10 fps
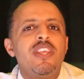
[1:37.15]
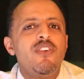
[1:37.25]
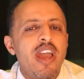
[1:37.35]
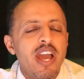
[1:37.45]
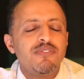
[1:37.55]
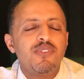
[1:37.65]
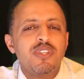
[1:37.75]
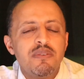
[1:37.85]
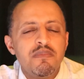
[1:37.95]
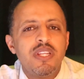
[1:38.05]
you have to
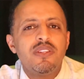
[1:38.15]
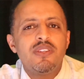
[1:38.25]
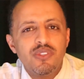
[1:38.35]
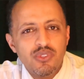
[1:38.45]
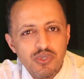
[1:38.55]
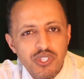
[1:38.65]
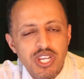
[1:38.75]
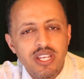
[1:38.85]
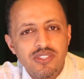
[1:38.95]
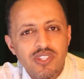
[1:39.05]
commit to
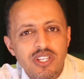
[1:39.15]
change.